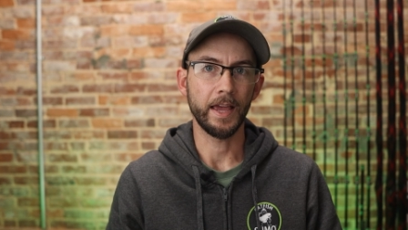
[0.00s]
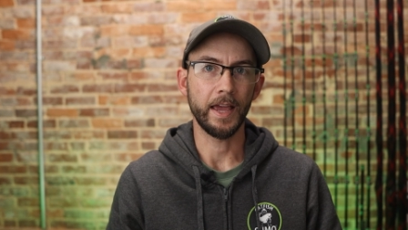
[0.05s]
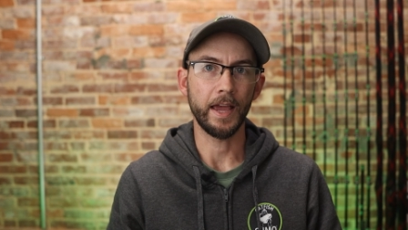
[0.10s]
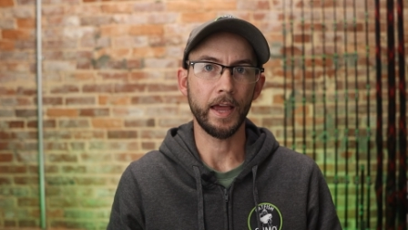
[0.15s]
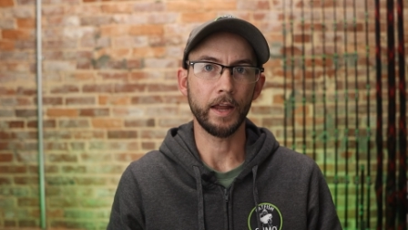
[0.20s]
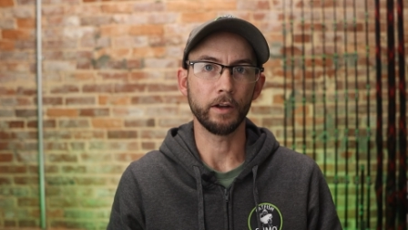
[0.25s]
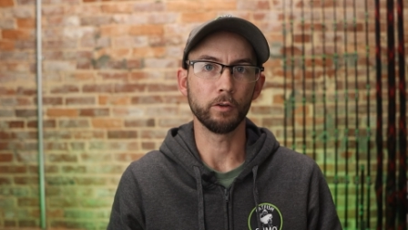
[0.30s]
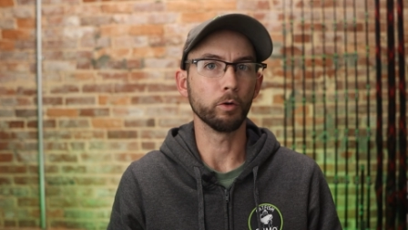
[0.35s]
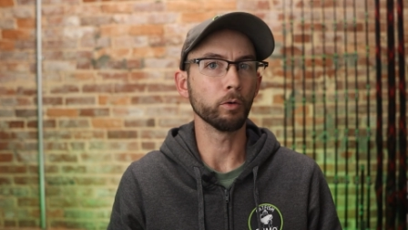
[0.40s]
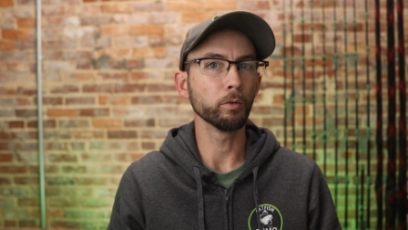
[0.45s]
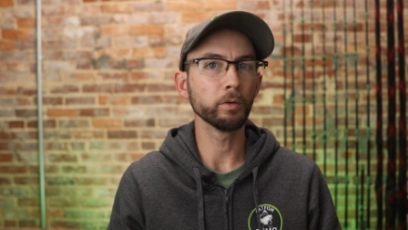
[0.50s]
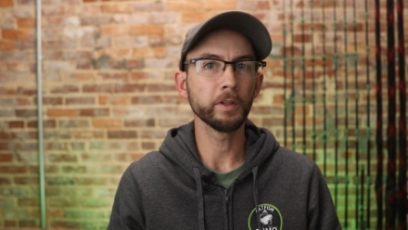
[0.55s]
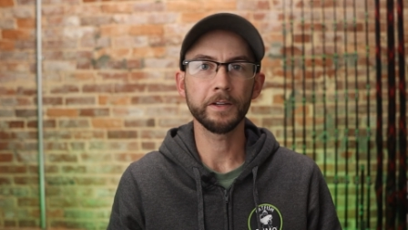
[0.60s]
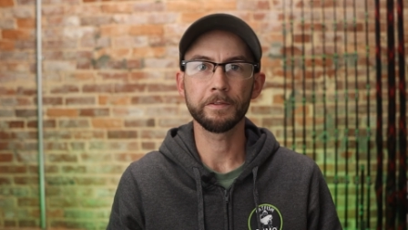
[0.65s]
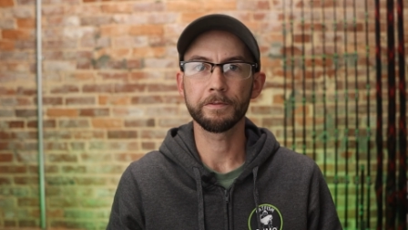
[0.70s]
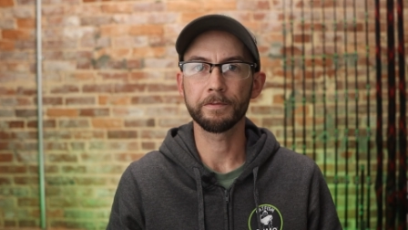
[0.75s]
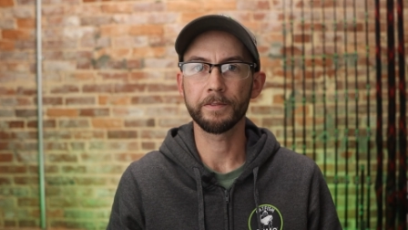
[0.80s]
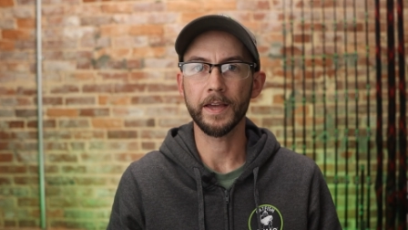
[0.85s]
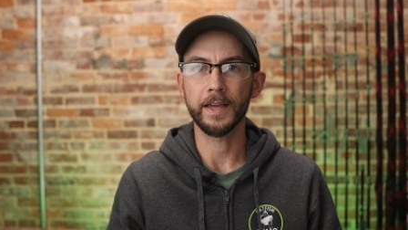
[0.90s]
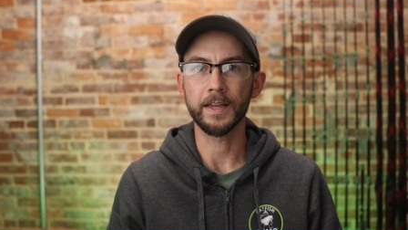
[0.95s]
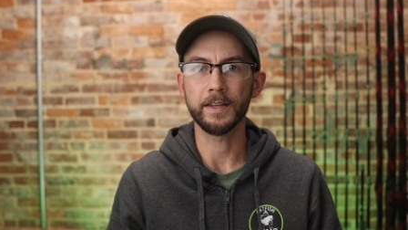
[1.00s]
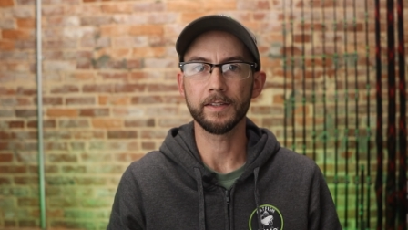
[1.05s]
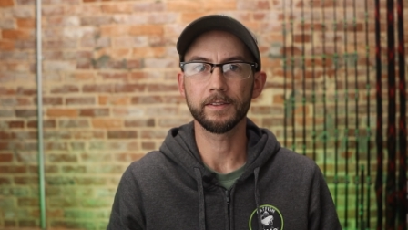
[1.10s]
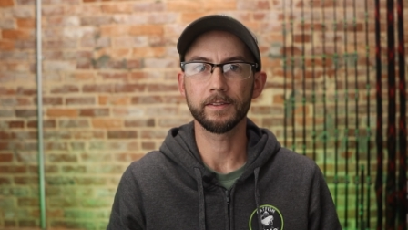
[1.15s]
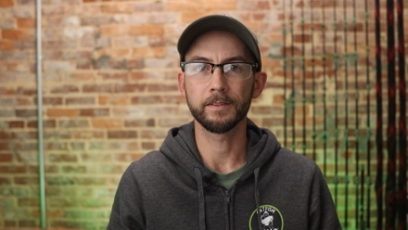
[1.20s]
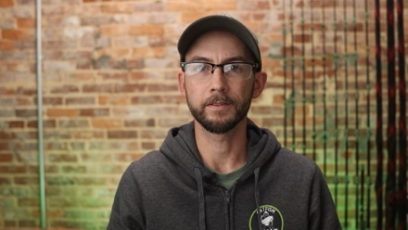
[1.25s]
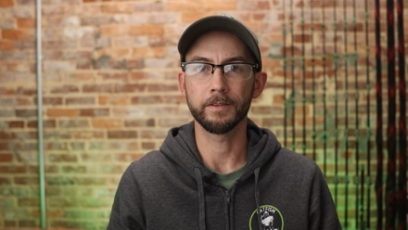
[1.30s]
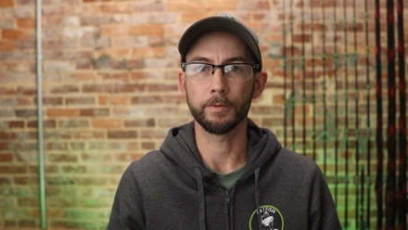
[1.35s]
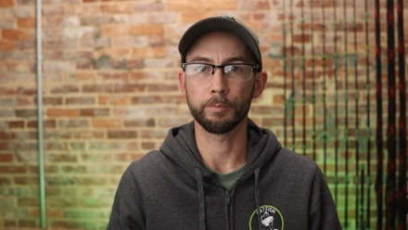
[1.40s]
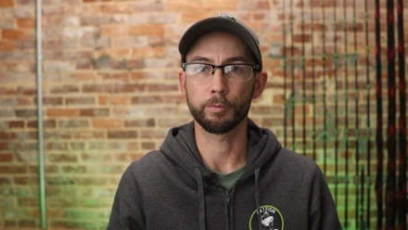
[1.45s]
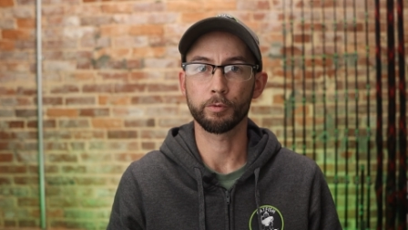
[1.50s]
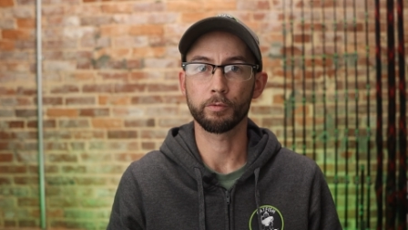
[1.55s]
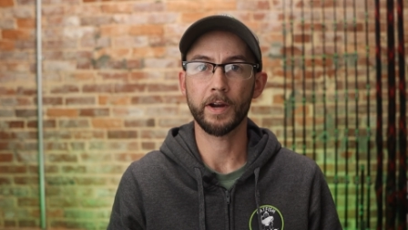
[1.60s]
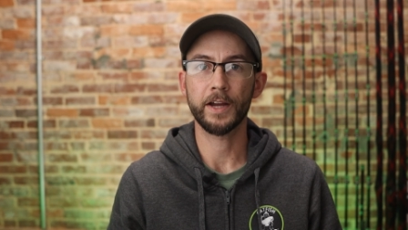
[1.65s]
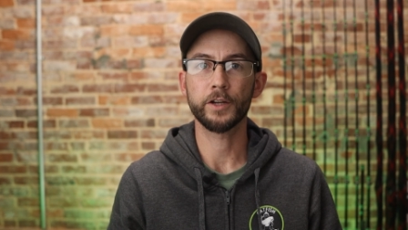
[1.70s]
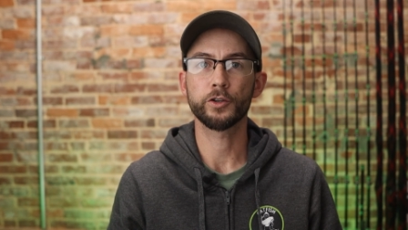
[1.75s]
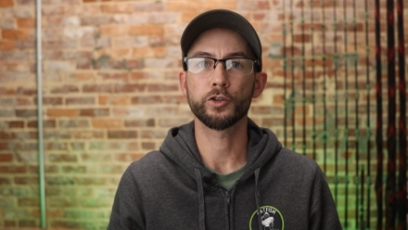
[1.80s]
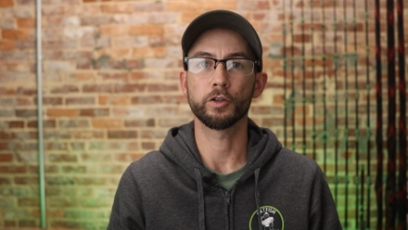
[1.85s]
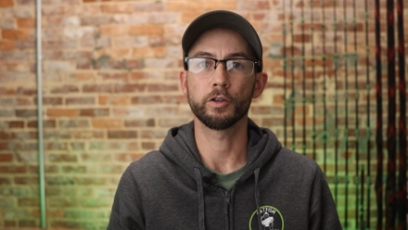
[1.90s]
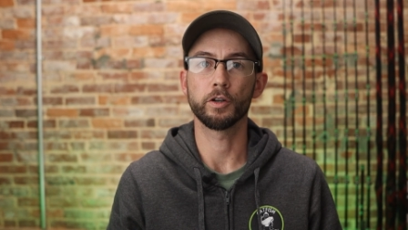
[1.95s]
and only face the
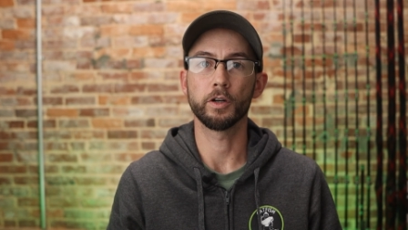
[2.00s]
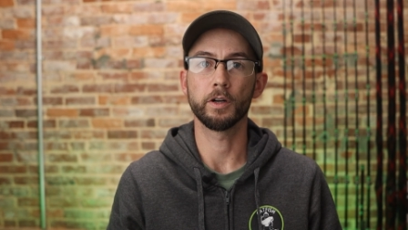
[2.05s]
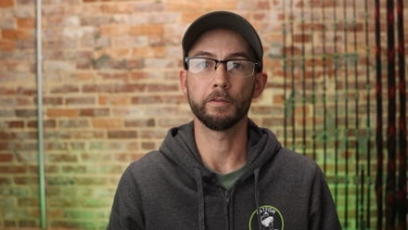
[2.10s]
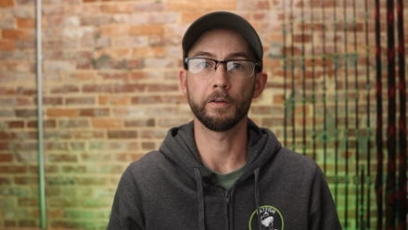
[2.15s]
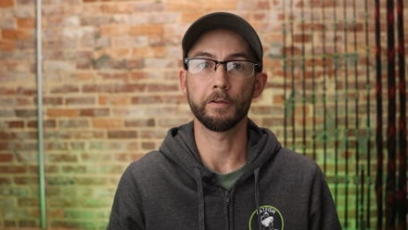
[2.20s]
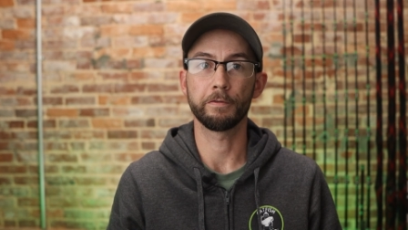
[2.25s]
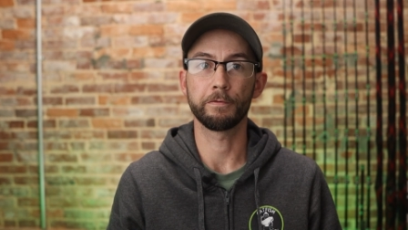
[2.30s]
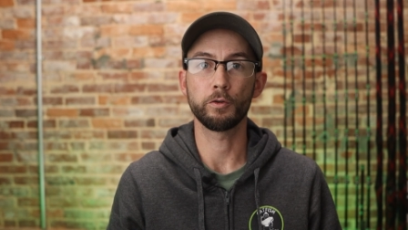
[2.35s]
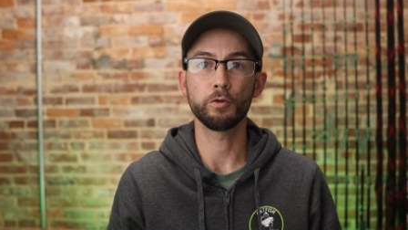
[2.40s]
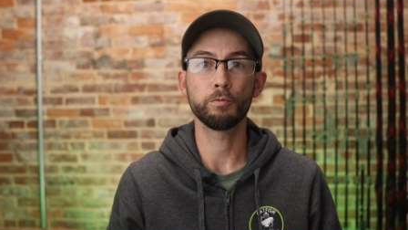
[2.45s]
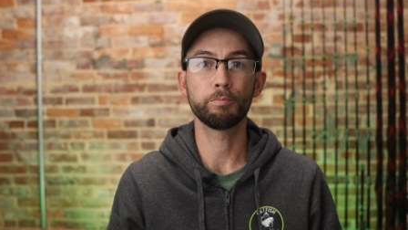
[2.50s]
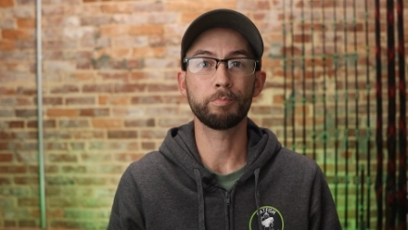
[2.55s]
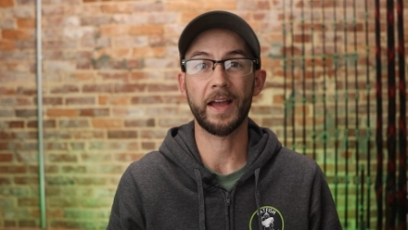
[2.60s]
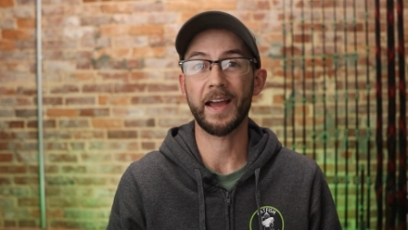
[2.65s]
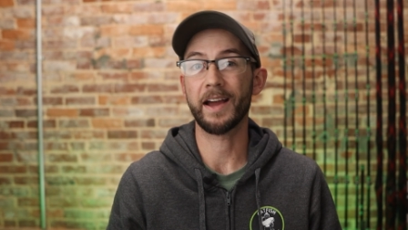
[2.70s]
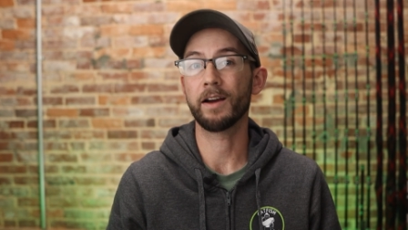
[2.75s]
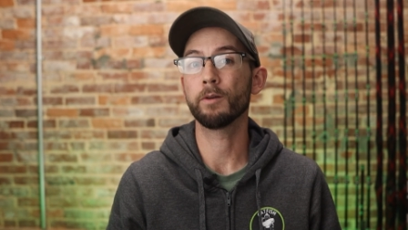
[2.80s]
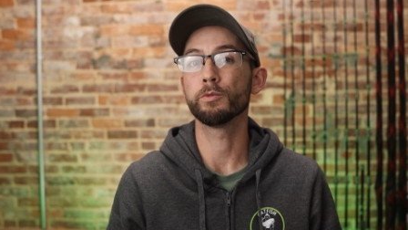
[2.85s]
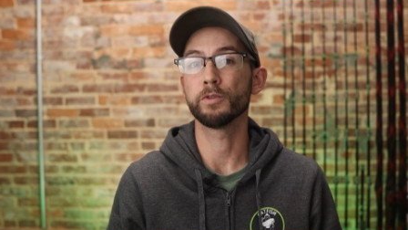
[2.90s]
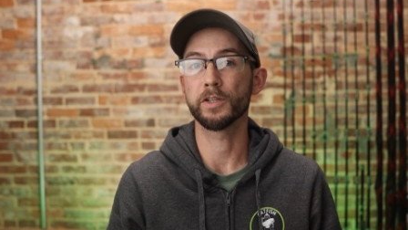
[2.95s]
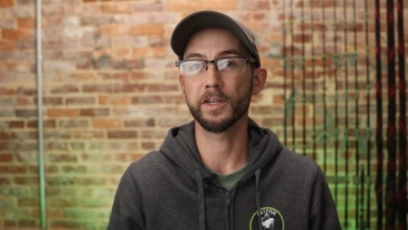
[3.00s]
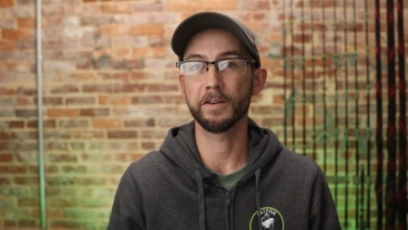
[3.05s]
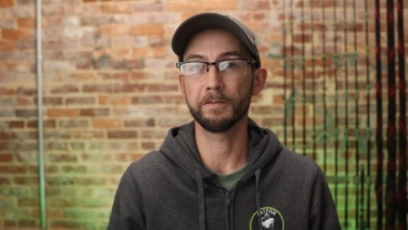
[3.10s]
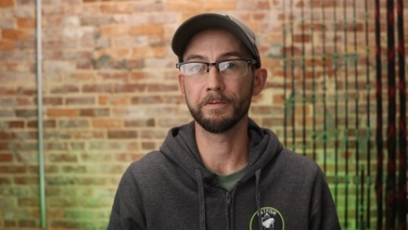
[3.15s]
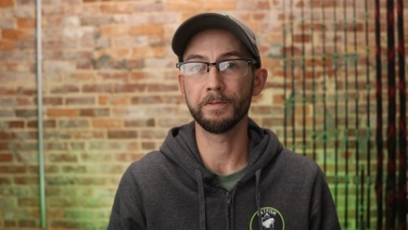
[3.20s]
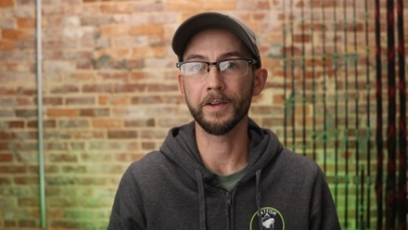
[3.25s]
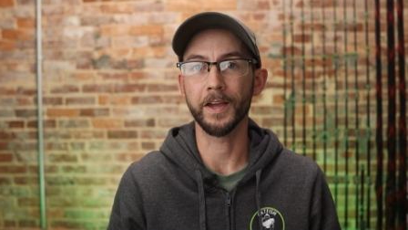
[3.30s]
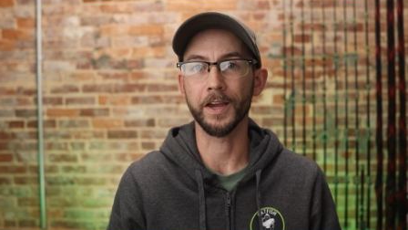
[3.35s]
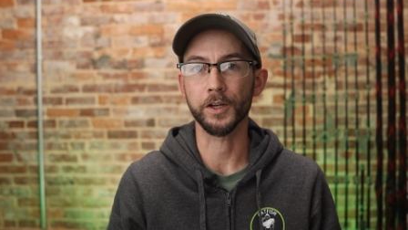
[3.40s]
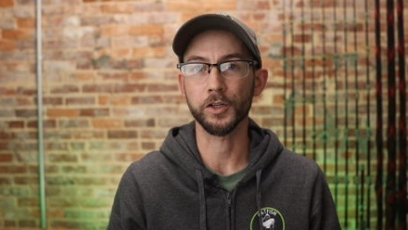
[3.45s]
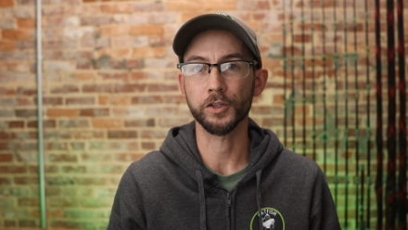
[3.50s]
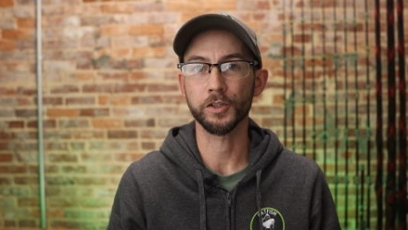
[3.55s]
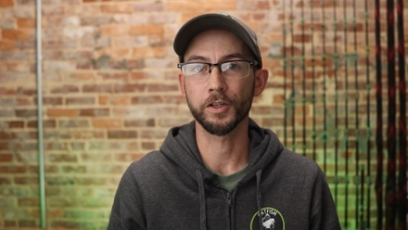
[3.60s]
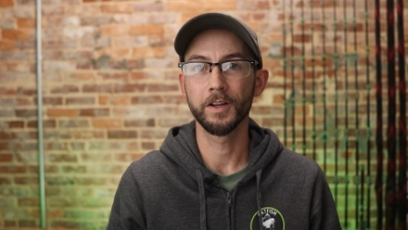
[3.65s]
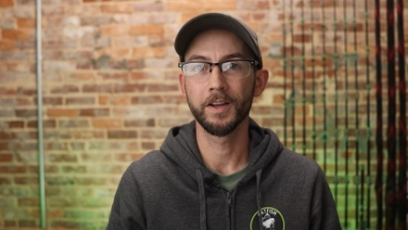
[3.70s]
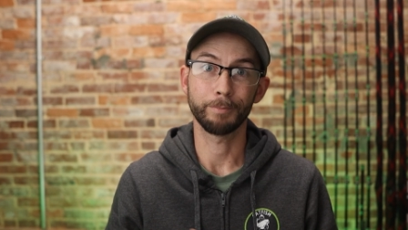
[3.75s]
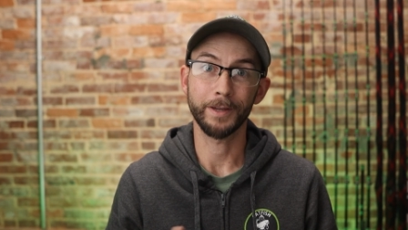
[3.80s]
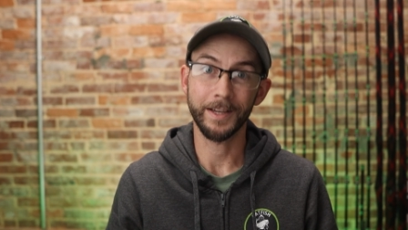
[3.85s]
pressure of a few pounds of fish.